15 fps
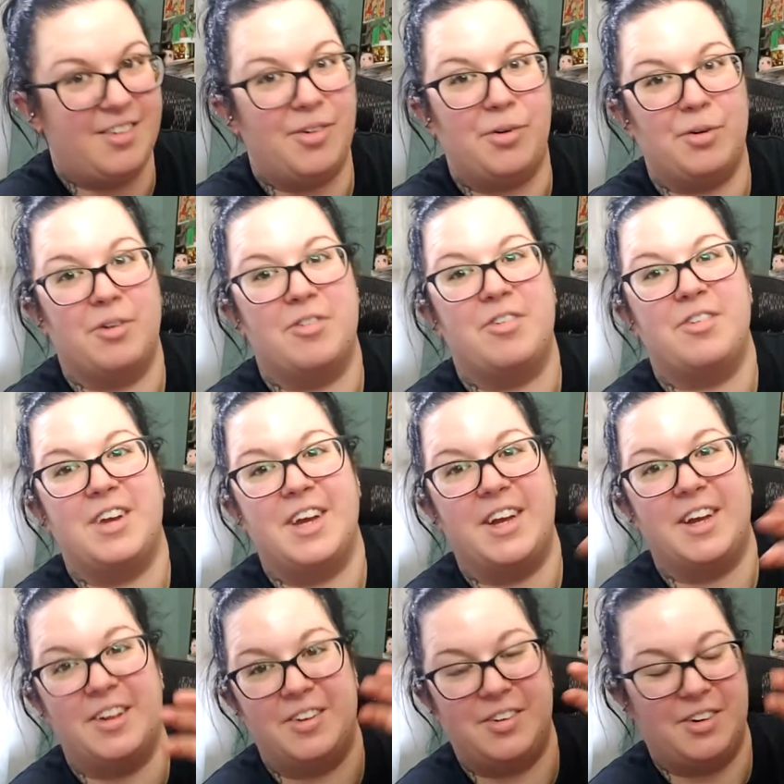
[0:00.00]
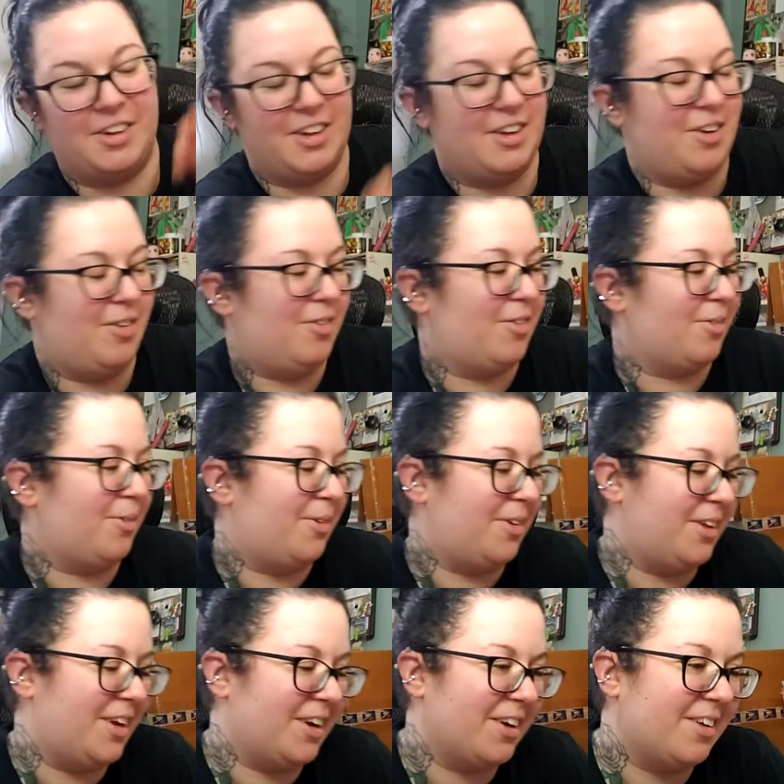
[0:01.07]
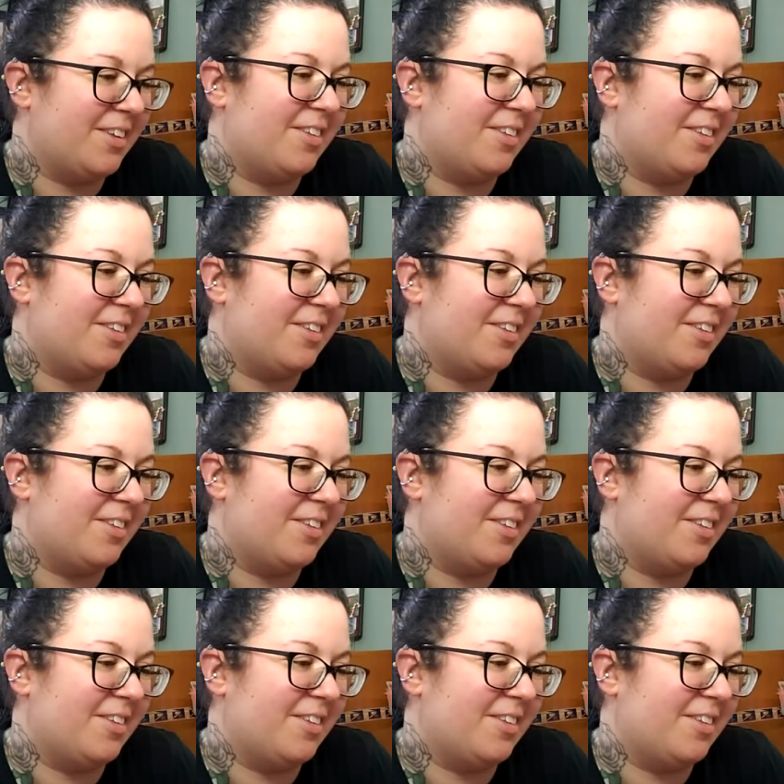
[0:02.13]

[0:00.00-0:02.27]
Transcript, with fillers: orders are taking longer than usual and